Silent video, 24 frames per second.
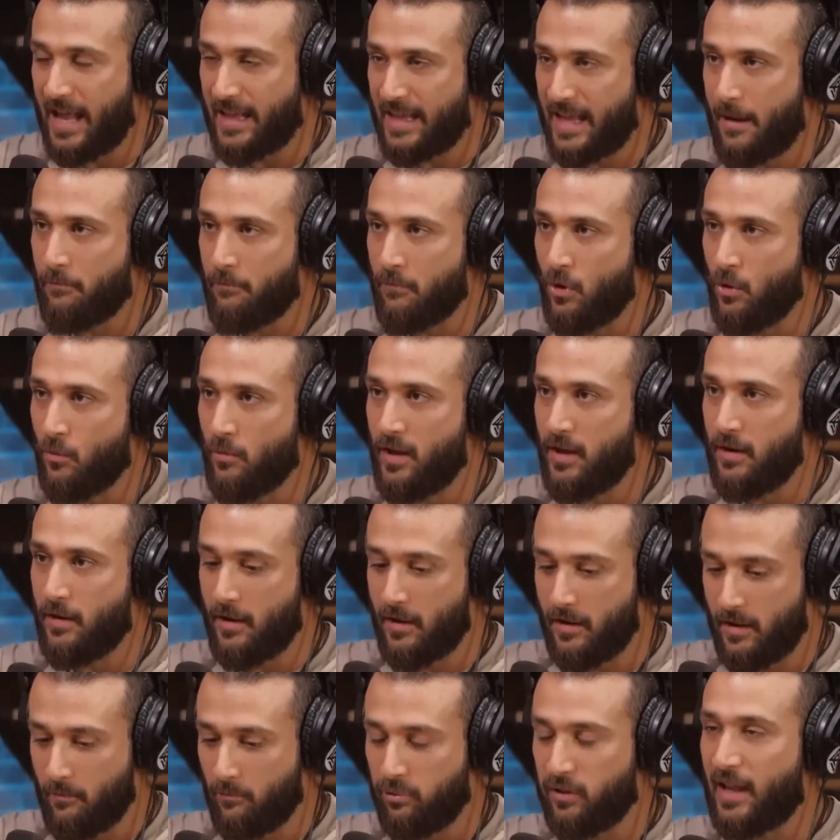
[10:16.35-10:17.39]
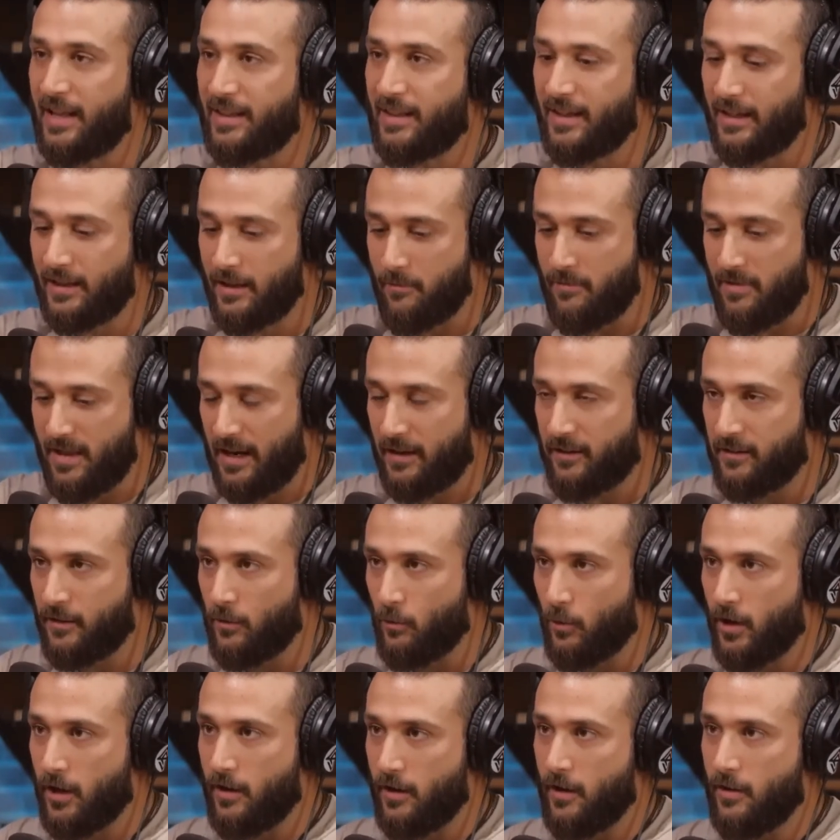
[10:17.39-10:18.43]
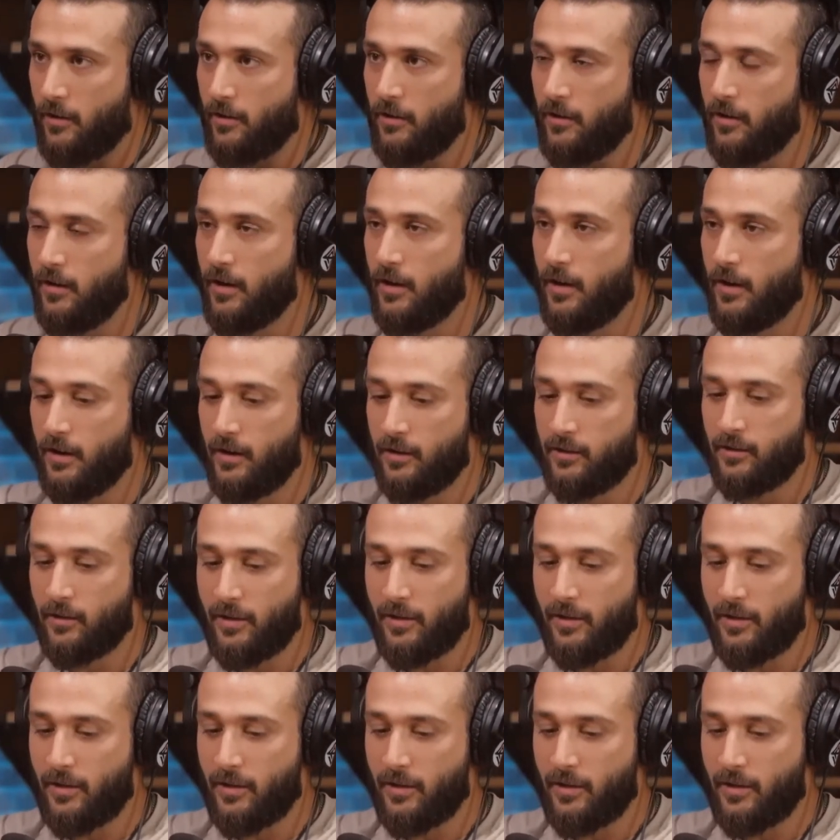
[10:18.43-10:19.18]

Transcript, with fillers: at that moment and then planting them next to one another, mm-hmm.